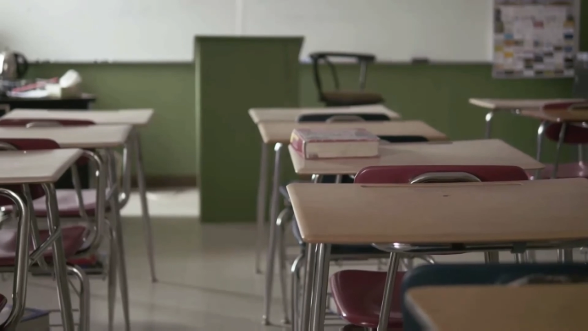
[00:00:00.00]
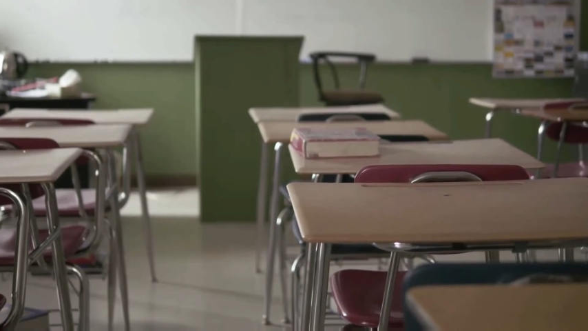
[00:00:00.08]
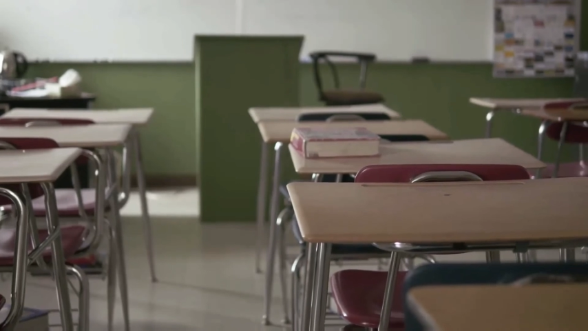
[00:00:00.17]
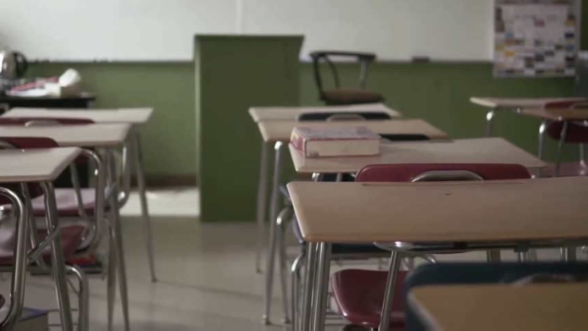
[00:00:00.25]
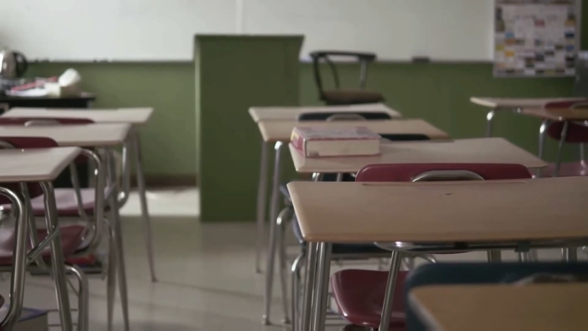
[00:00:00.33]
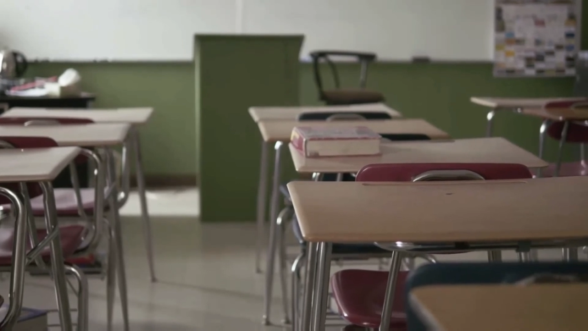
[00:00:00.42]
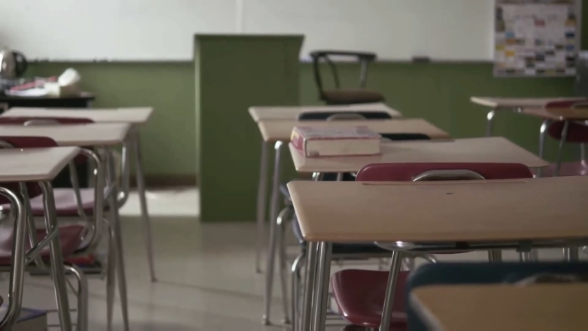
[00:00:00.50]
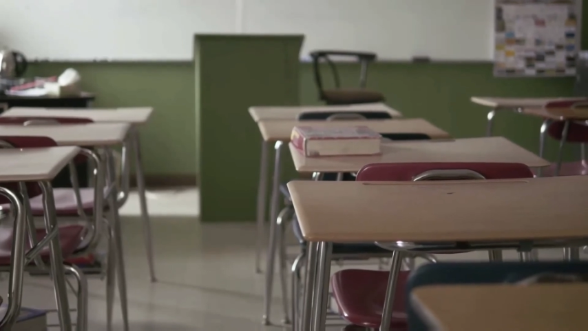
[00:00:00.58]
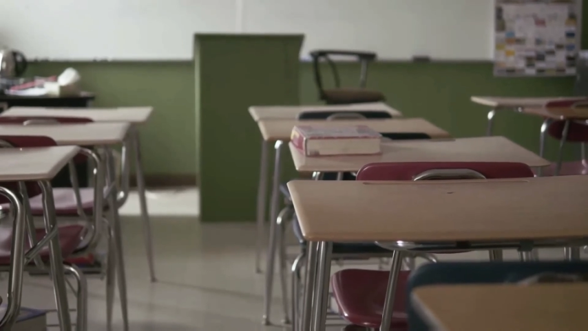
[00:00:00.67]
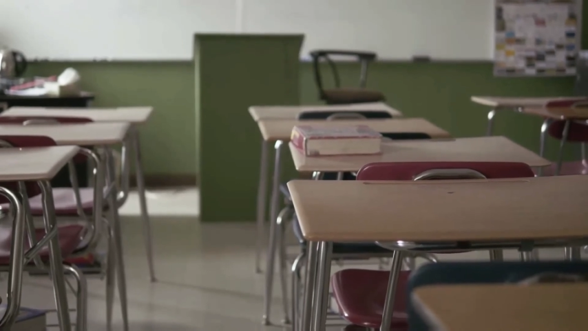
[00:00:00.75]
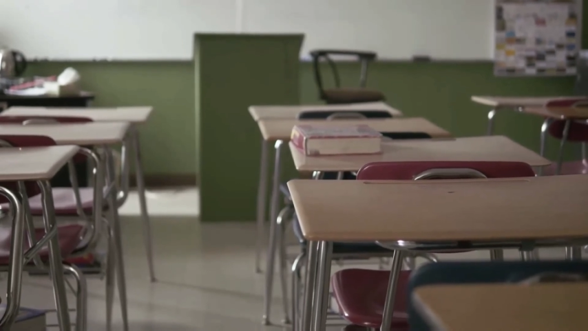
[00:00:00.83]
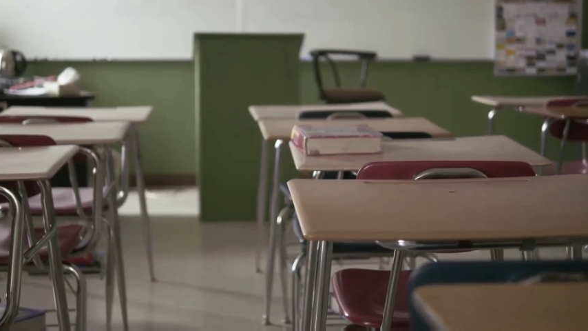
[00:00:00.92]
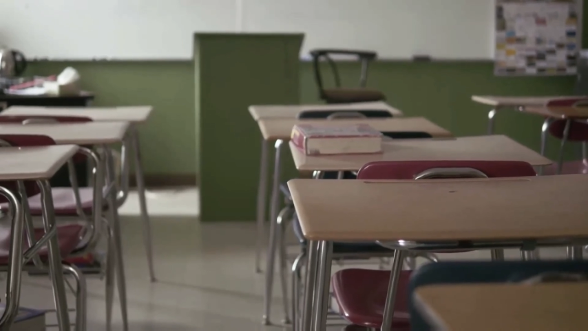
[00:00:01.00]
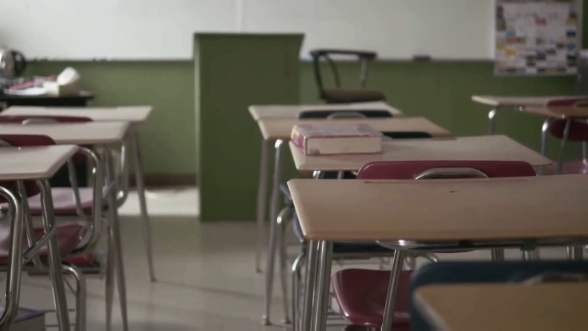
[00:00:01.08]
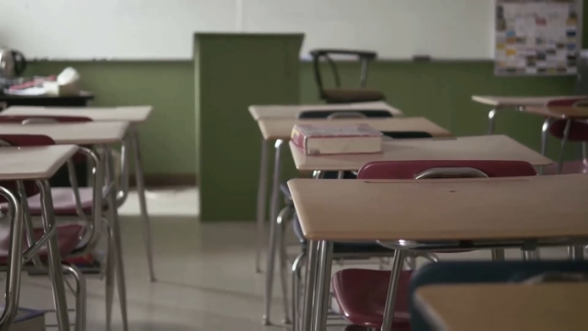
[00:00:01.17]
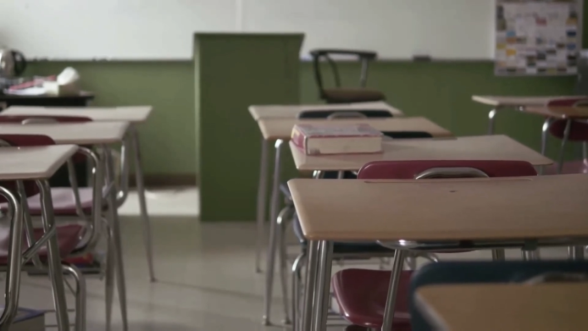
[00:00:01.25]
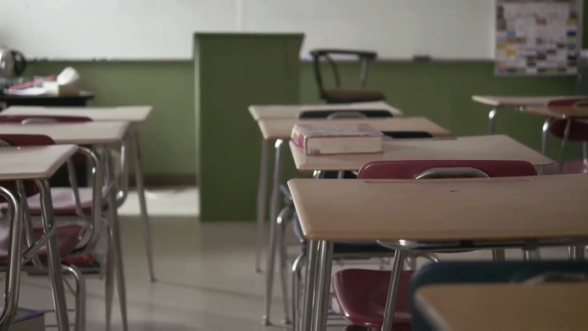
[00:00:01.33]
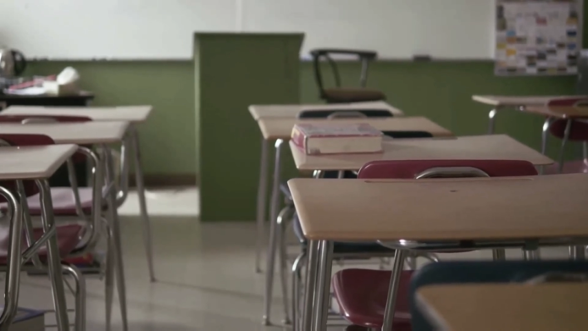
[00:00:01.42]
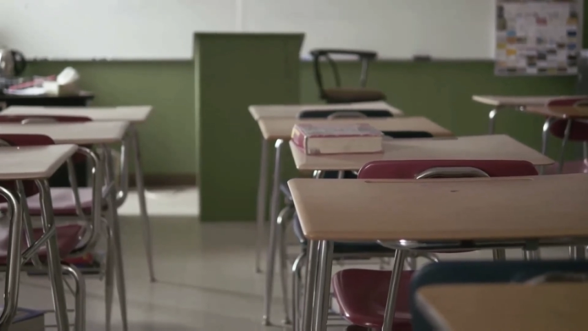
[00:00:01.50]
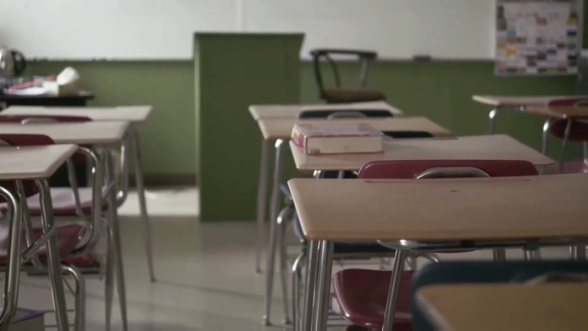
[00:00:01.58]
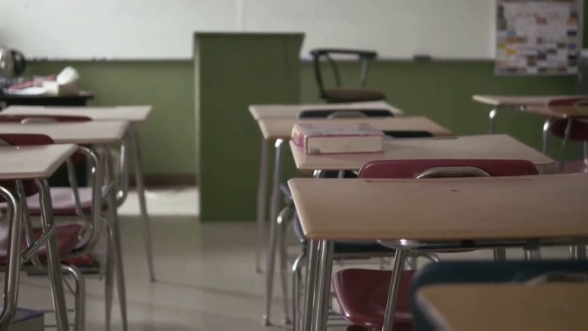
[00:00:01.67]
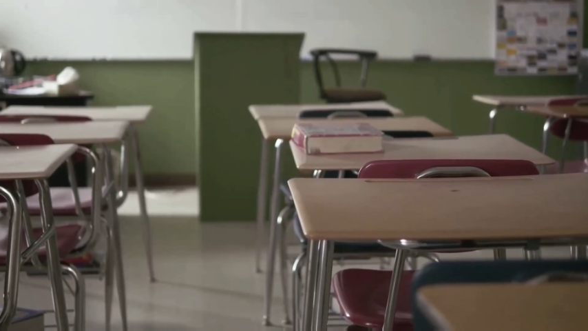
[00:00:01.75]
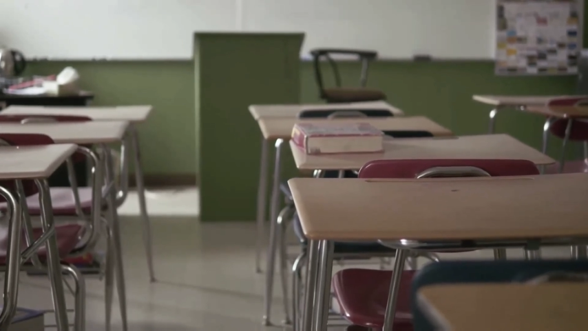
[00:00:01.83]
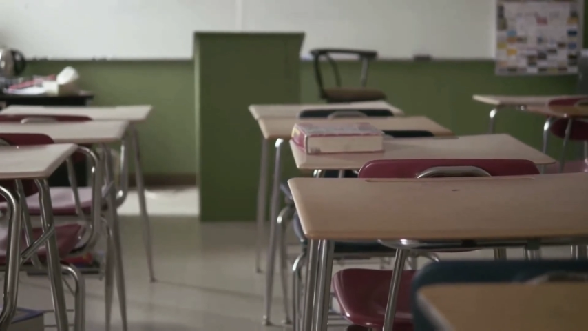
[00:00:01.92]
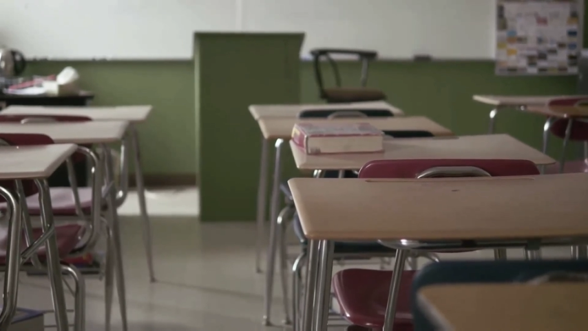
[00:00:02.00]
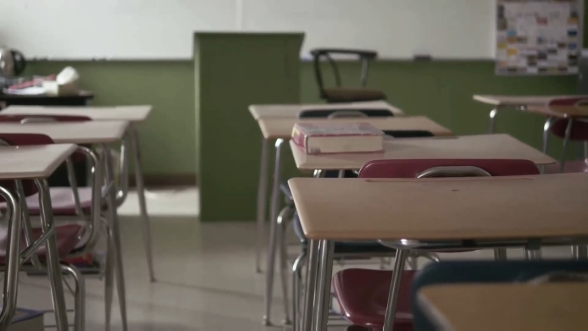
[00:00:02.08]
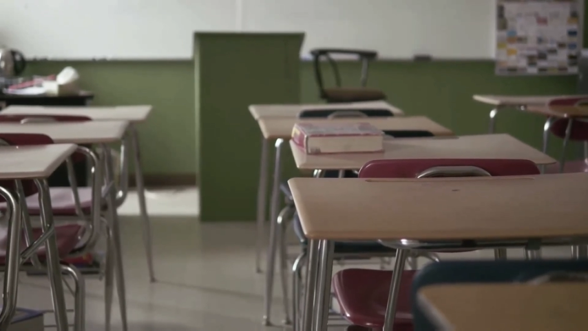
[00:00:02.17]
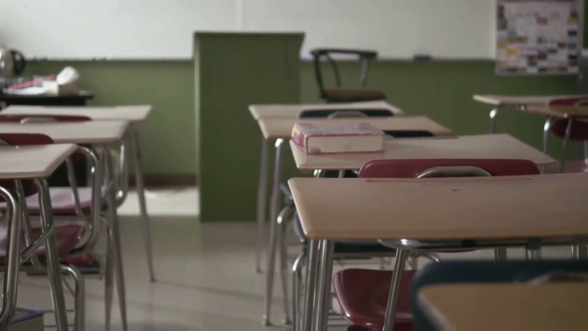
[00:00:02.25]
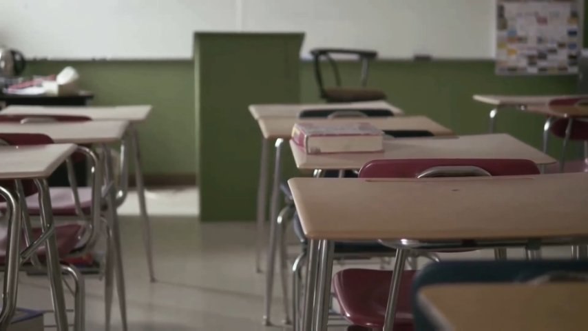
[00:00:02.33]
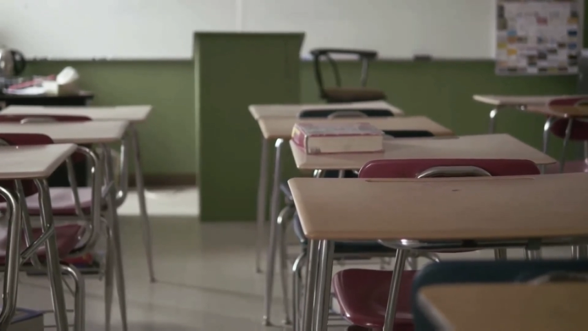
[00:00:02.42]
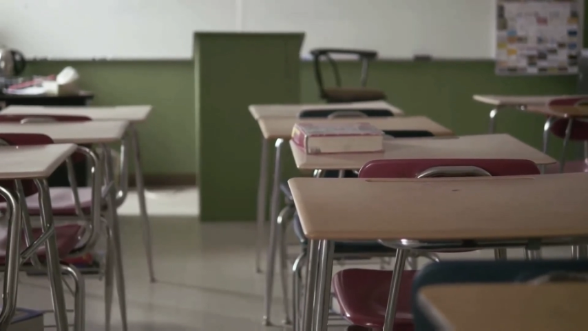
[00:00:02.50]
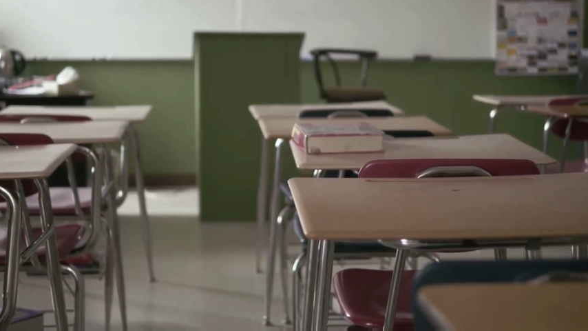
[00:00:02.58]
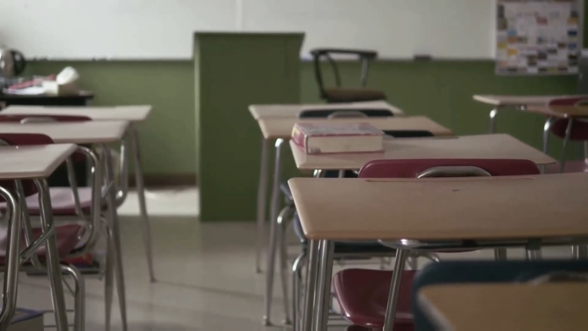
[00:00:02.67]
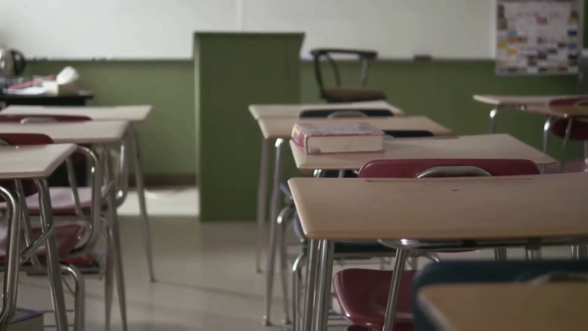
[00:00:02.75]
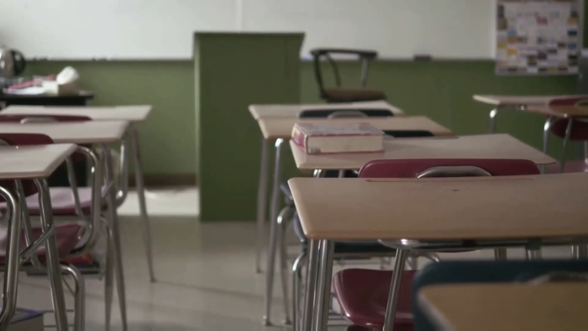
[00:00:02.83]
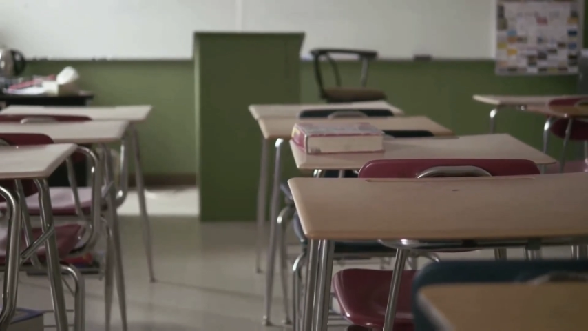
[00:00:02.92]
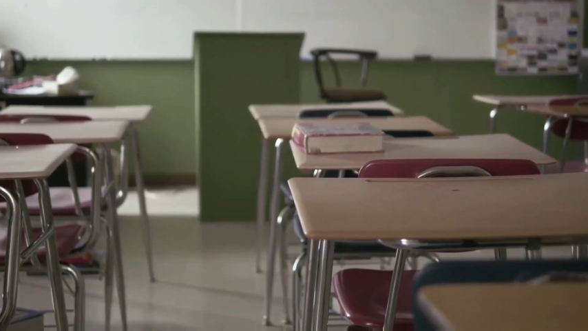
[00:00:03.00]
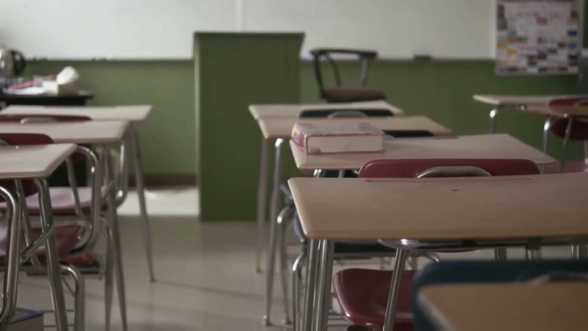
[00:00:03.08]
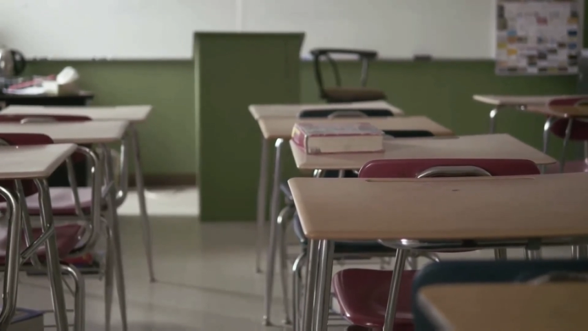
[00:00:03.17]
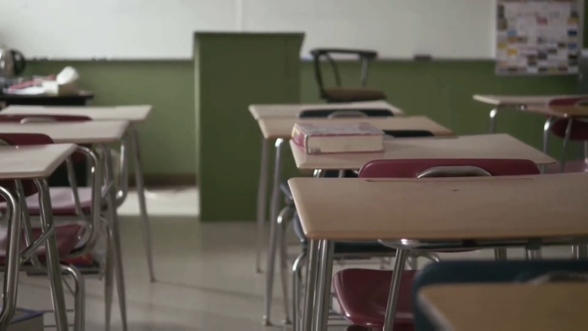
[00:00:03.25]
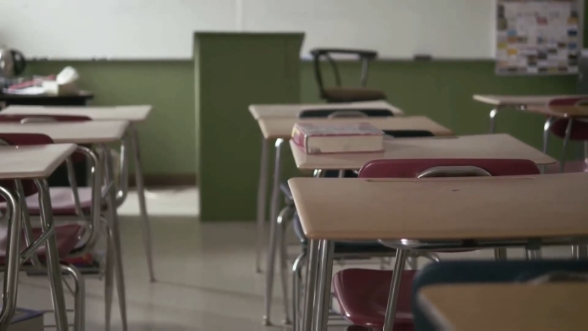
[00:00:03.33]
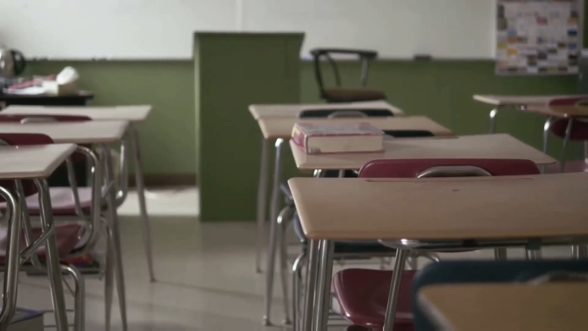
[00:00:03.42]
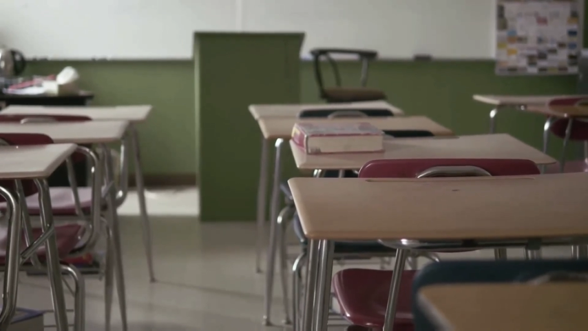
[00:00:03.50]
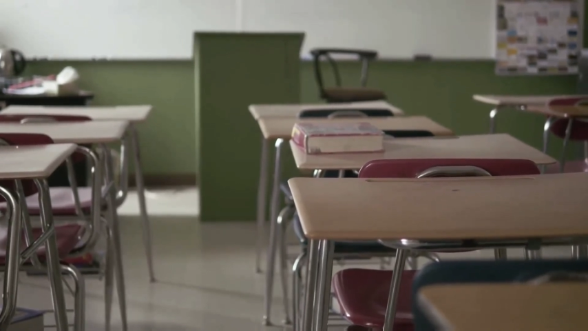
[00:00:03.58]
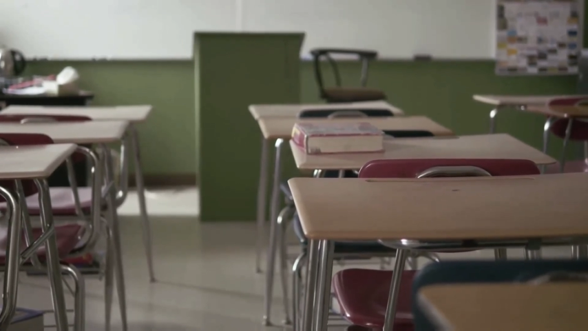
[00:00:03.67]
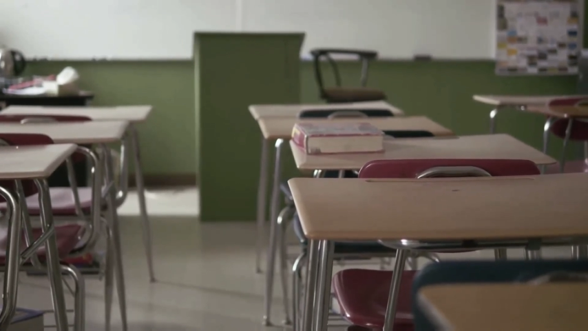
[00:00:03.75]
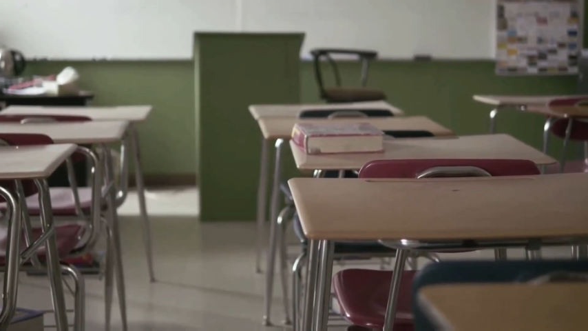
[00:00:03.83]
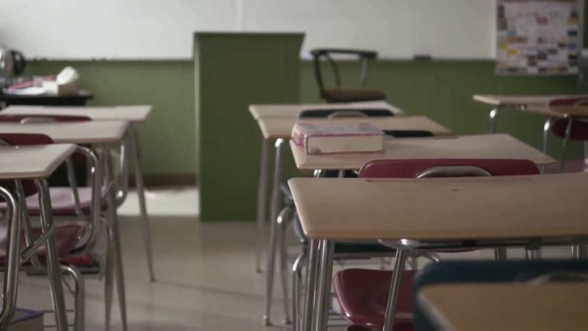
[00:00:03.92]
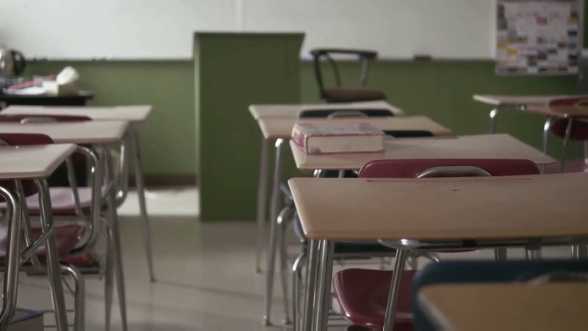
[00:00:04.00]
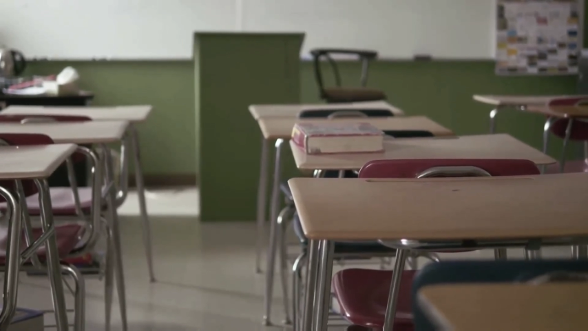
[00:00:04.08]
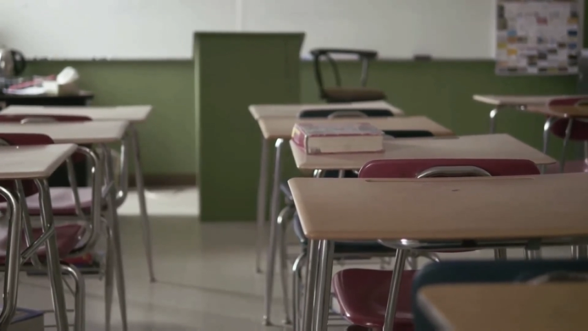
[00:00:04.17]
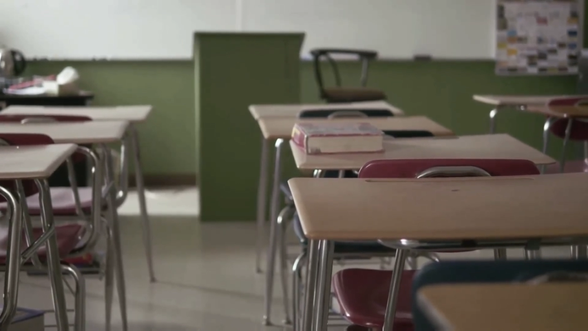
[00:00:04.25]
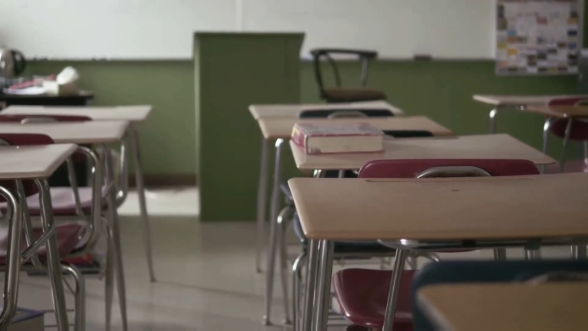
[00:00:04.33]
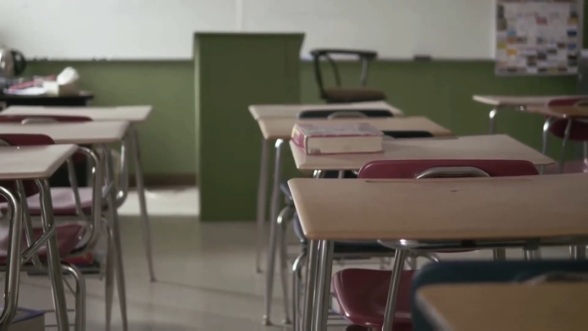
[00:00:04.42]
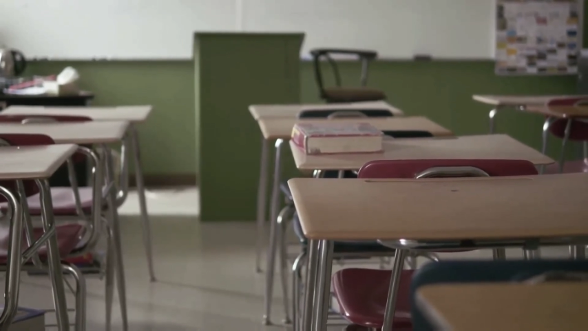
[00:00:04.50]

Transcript: No face is visible, so there are no lips to read.